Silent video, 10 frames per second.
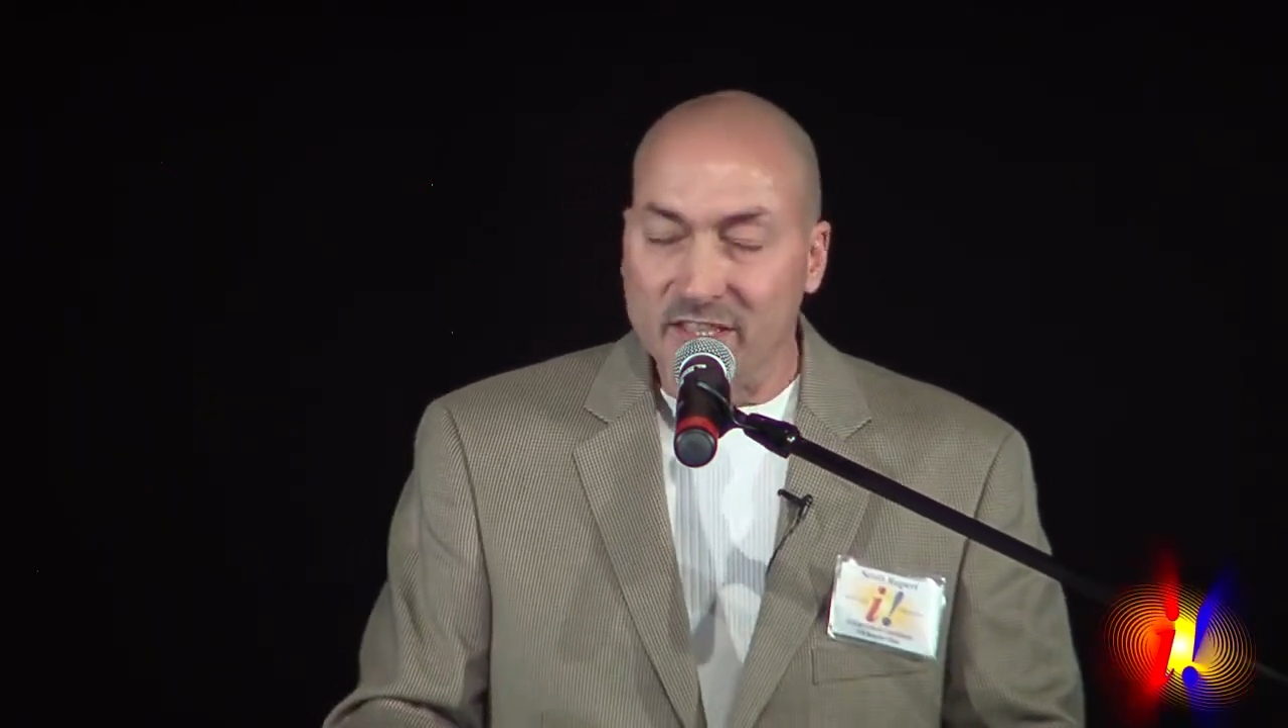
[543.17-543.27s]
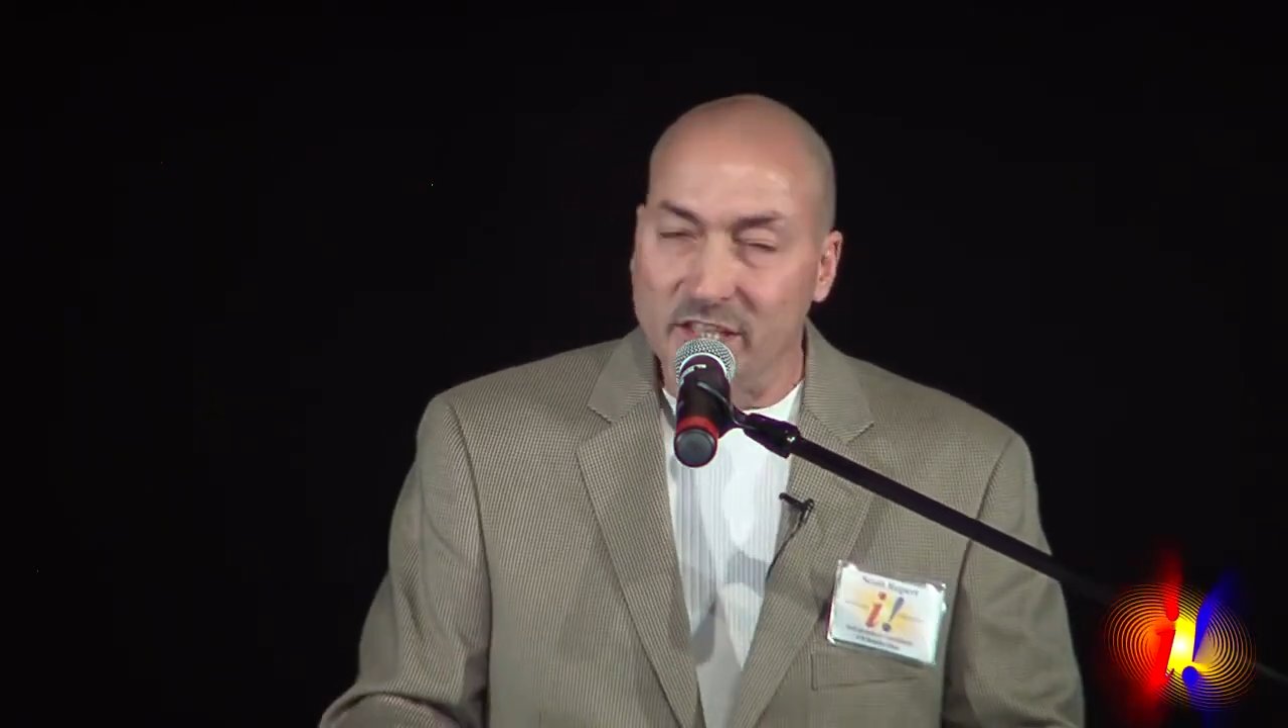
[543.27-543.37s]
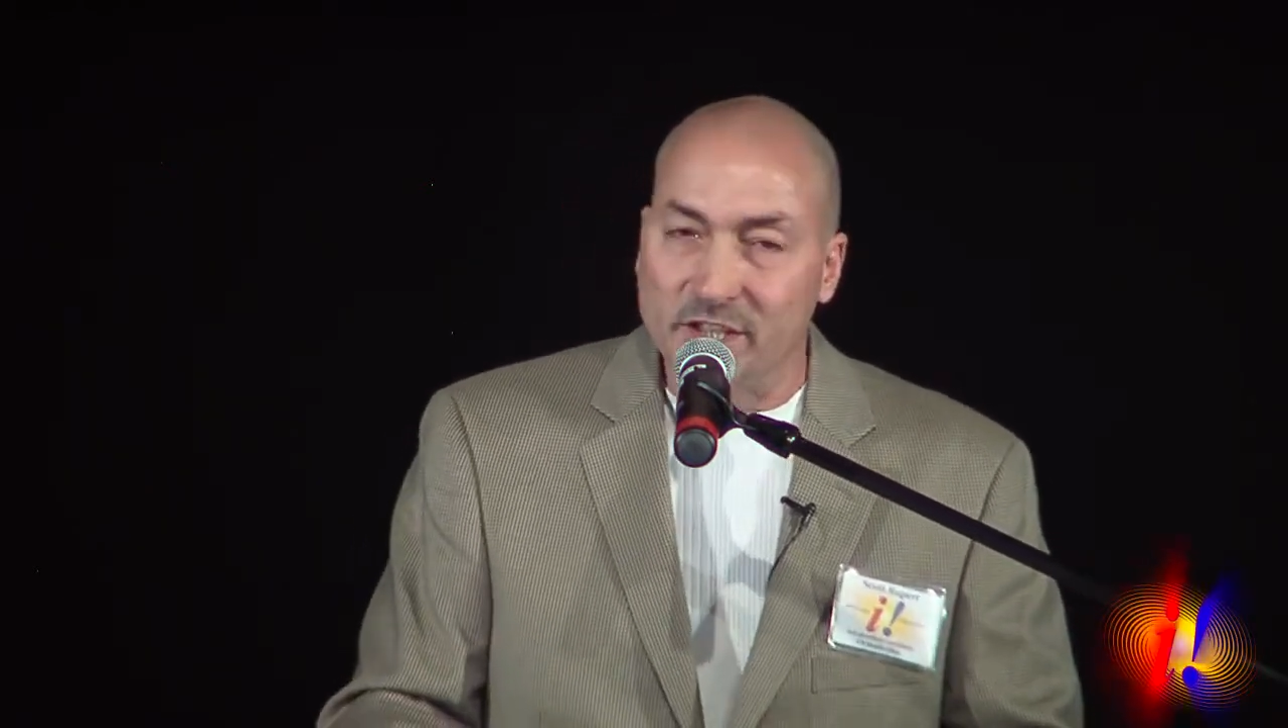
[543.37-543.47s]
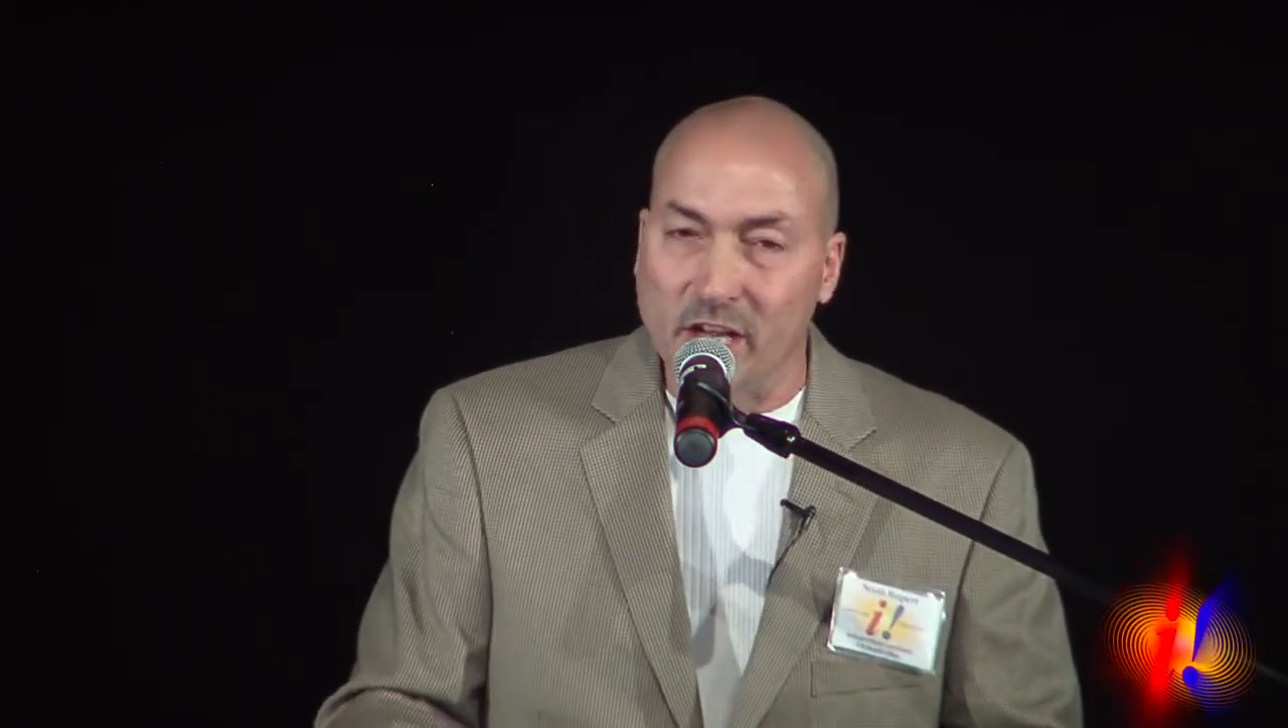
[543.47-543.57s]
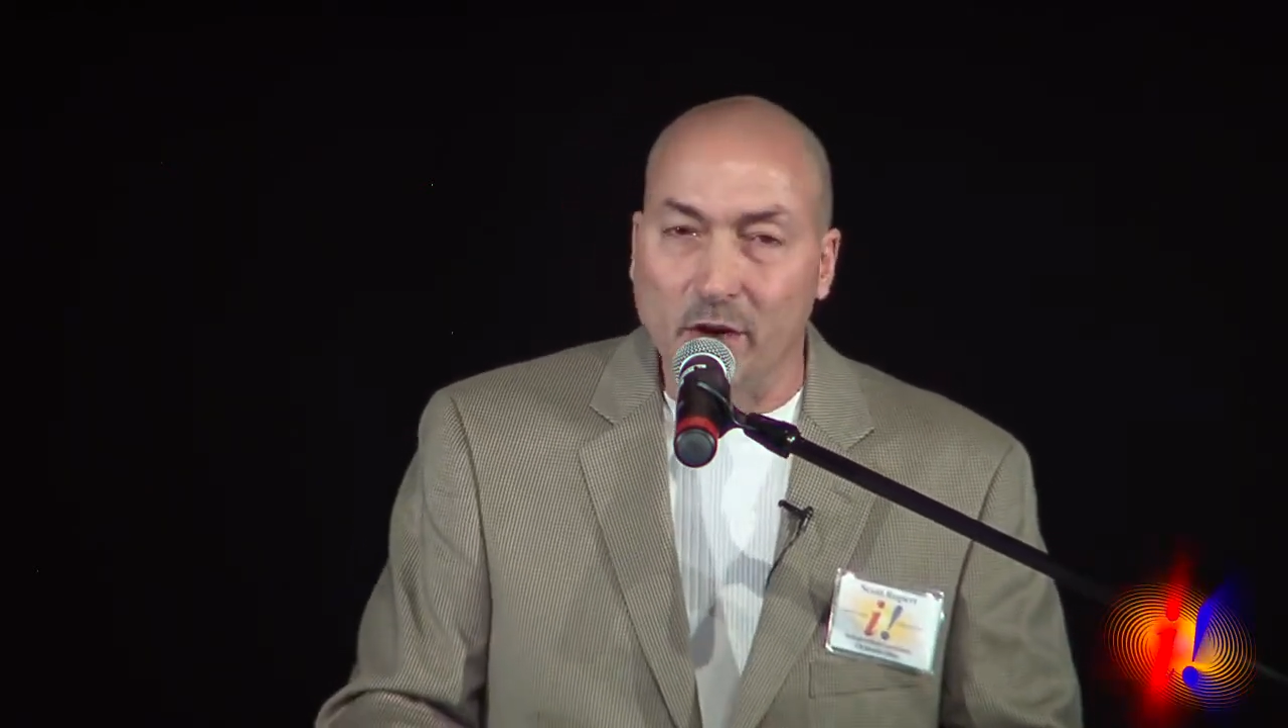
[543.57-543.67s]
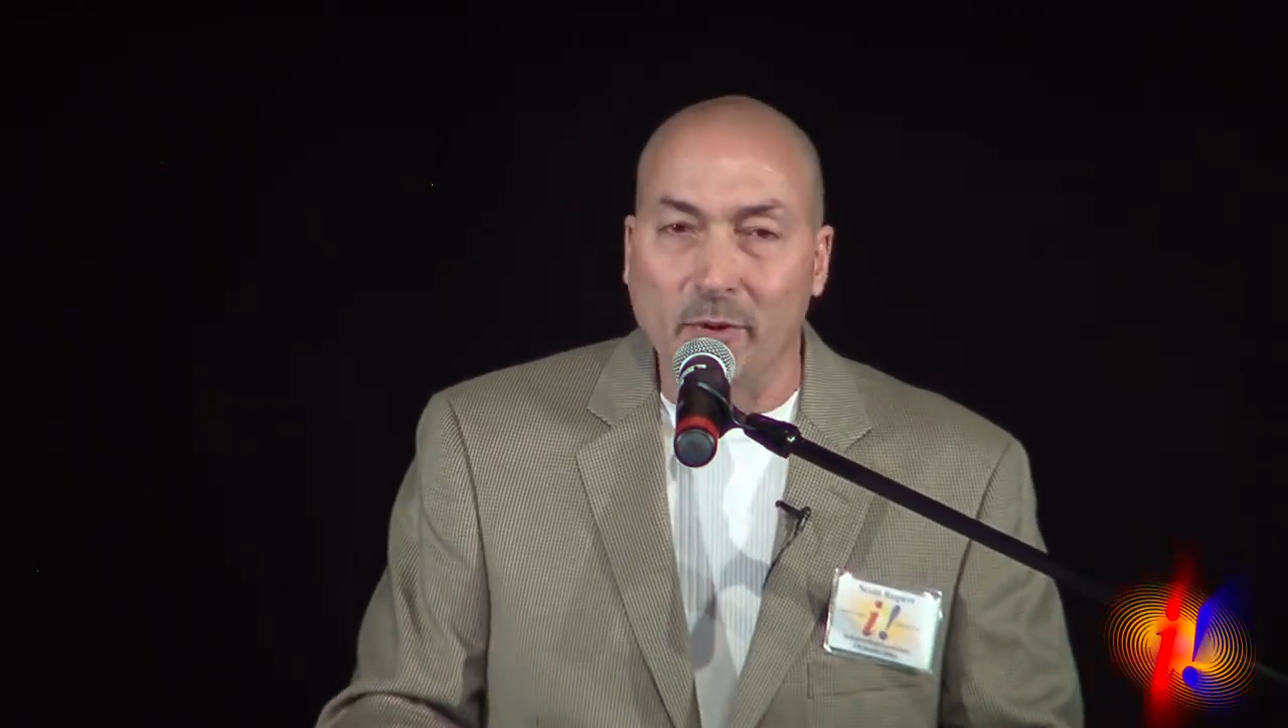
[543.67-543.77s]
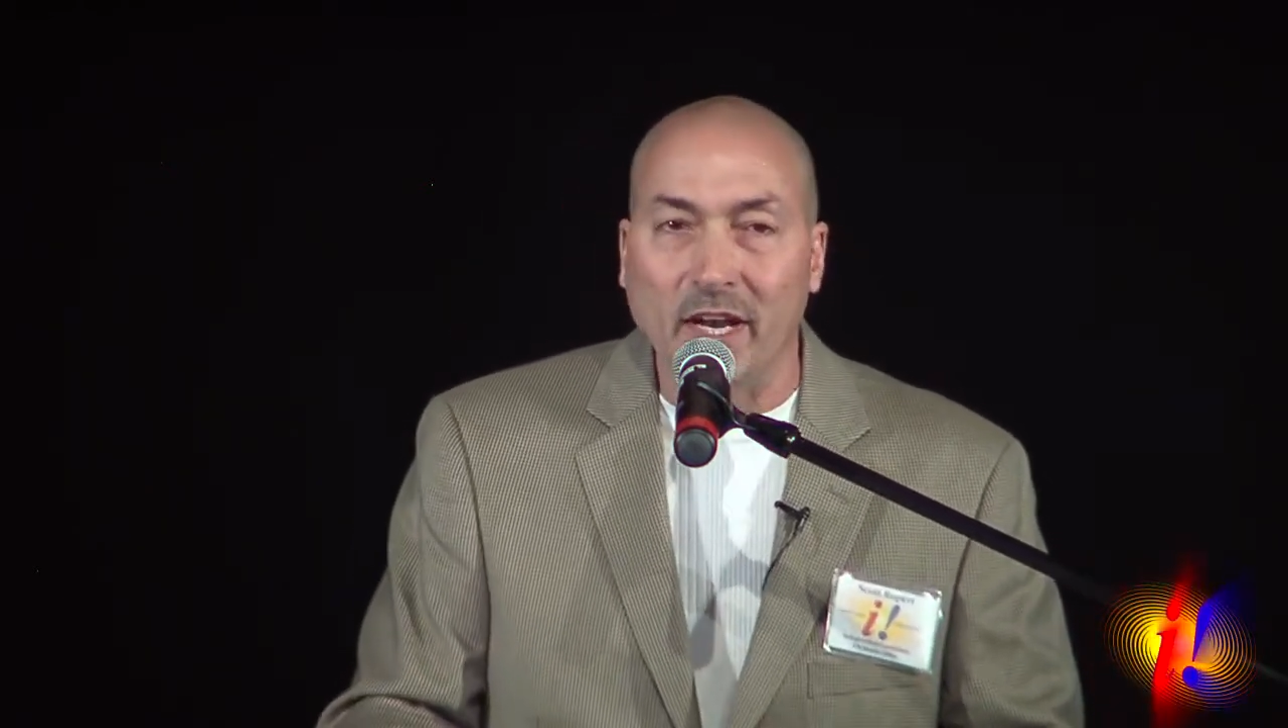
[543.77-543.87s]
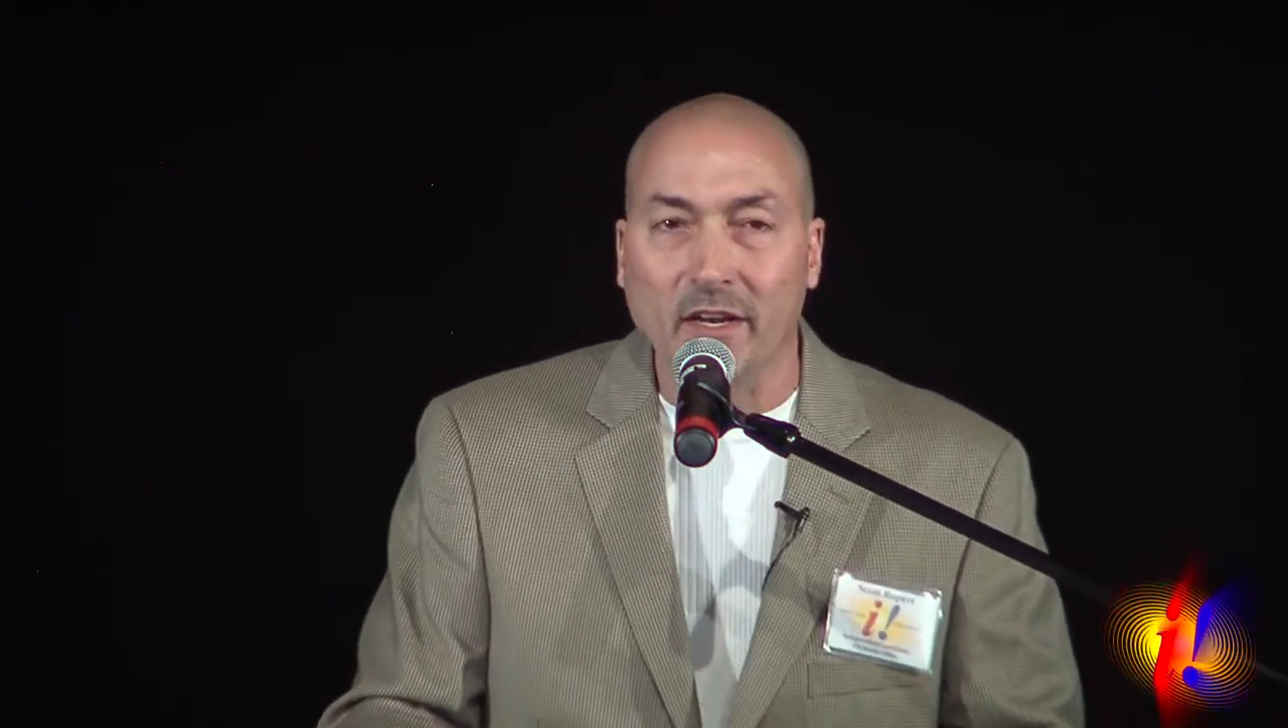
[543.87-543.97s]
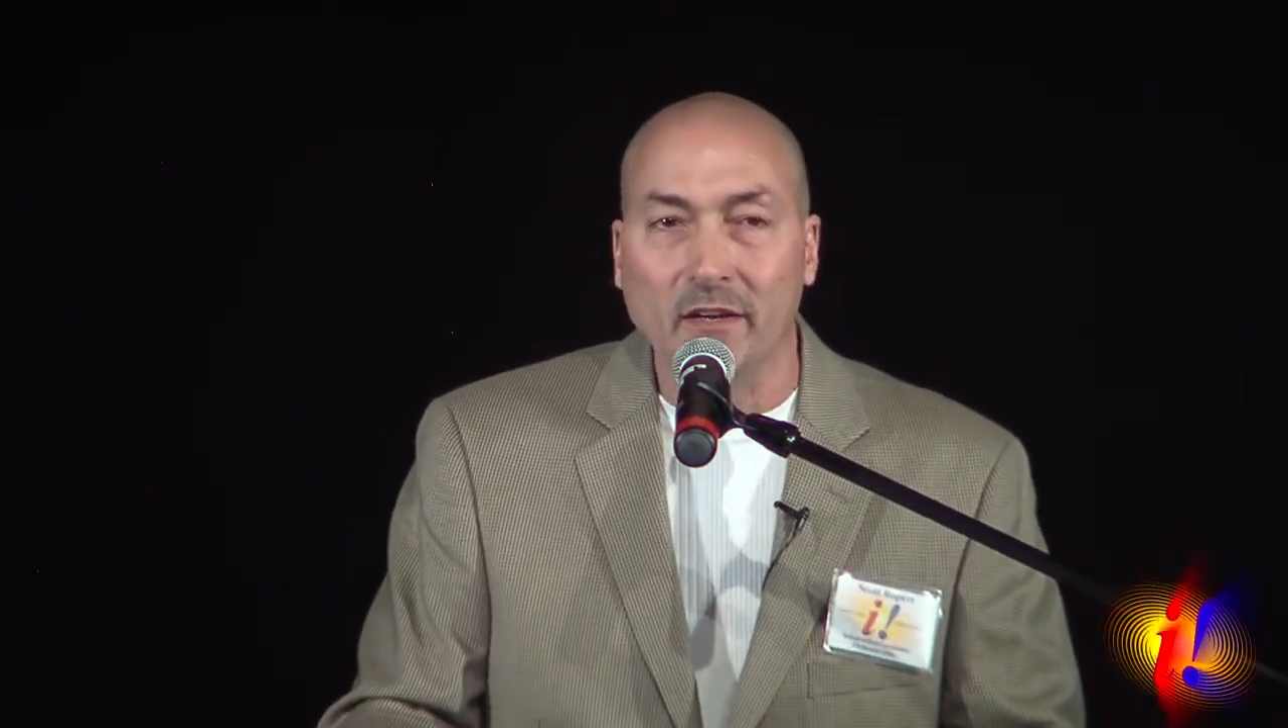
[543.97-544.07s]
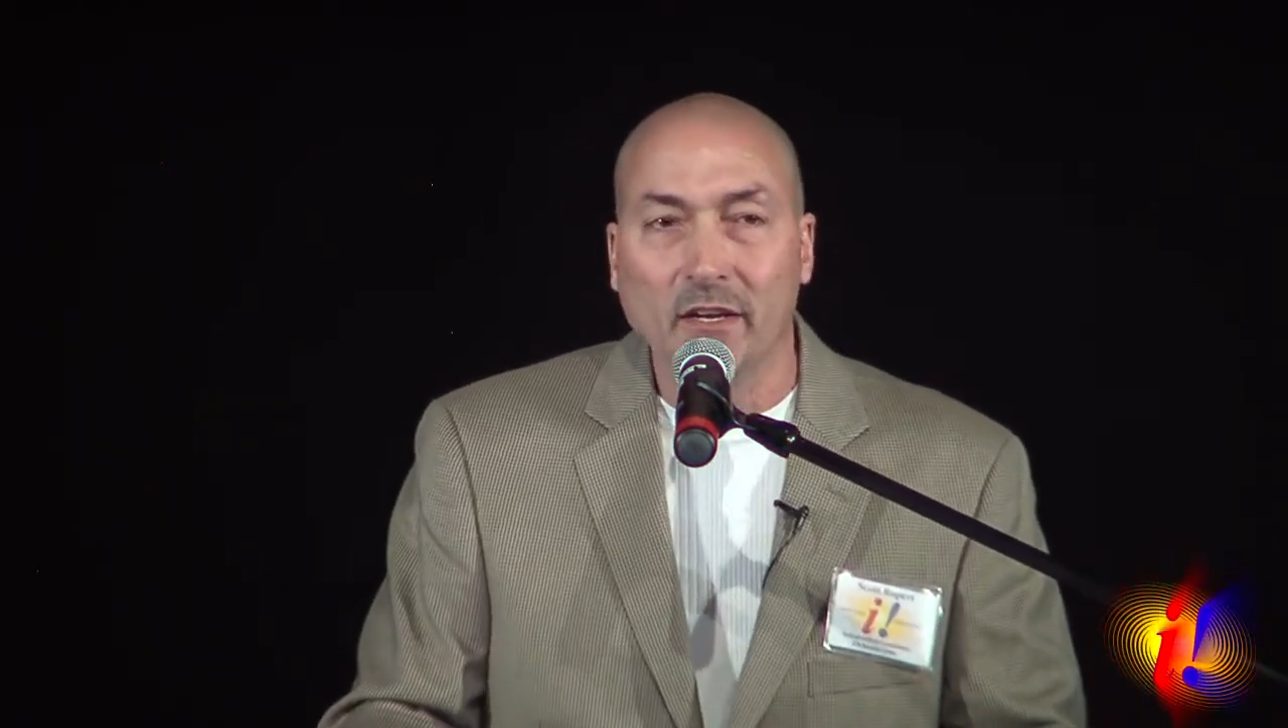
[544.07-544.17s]

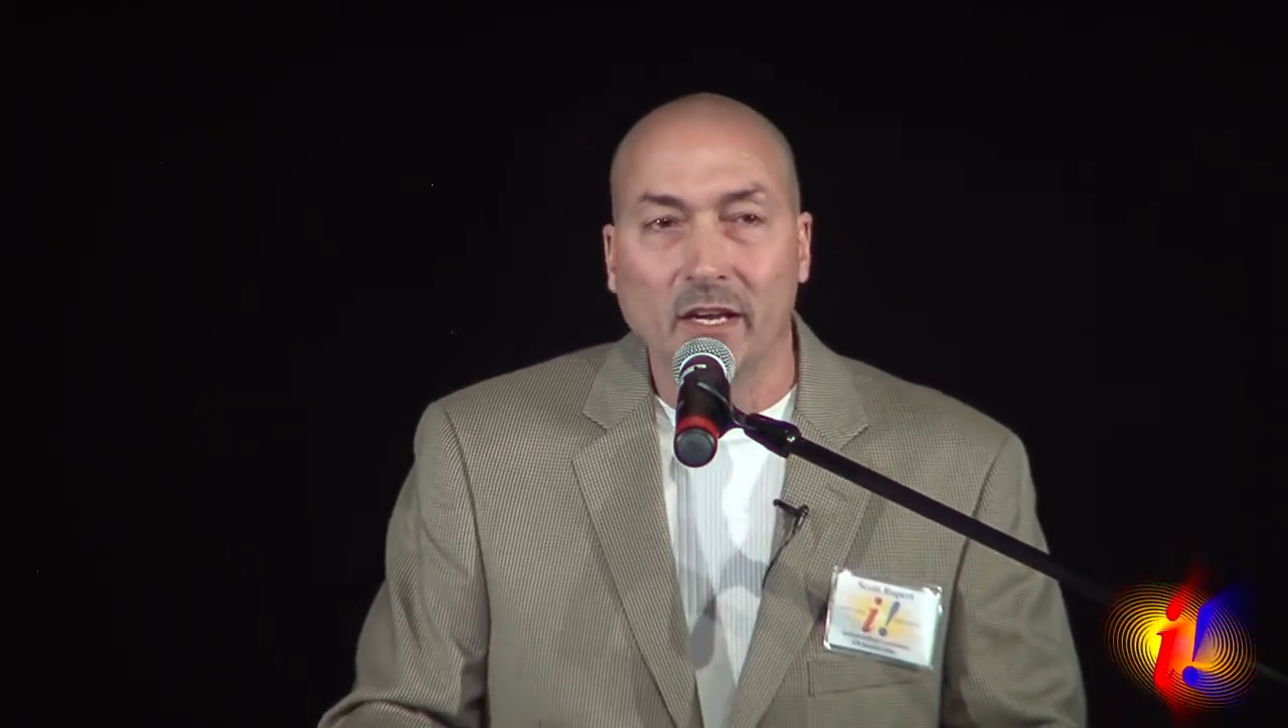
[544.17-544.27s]
degenerated